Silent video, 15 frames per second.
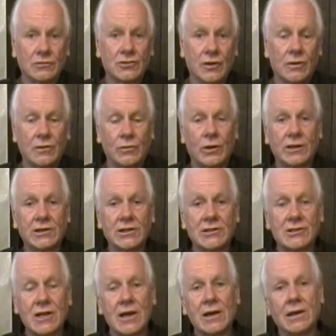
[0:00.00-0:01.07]
told what to
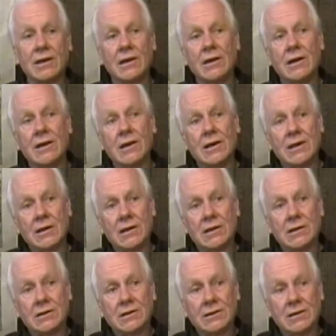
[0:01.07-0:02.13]
say.
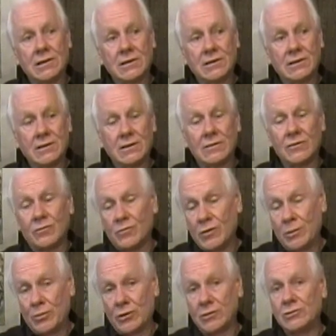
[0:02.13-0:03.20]
And if
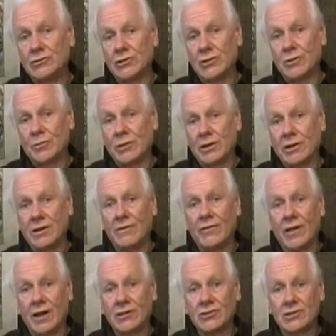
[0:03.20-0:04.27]
people who don't believe
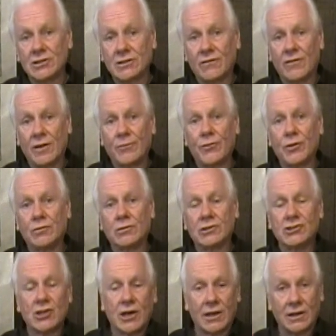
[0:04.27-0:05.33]
that just flip through
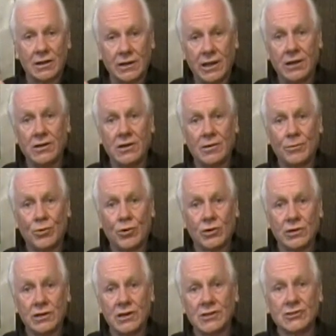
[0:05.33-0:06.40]
a channel, any
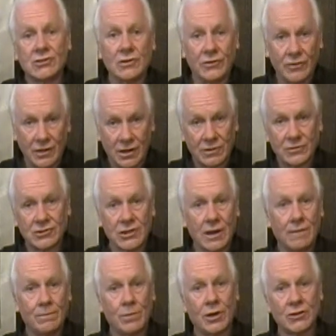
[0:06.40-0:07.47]
important issue, the
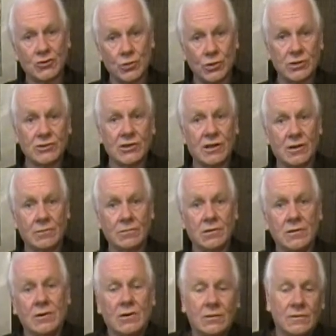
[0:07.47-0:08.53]
same buzzwords
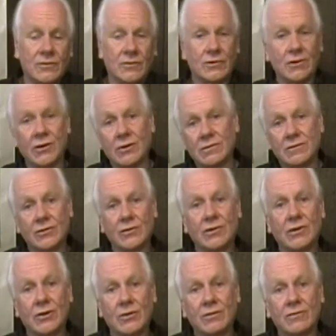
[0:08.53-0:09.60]
come over and over
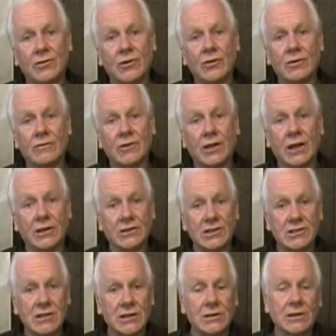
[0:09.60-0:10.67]
and over and over again.
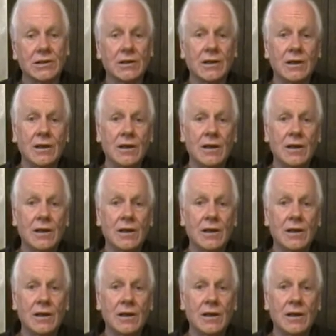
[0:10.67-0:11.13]
It's sickening.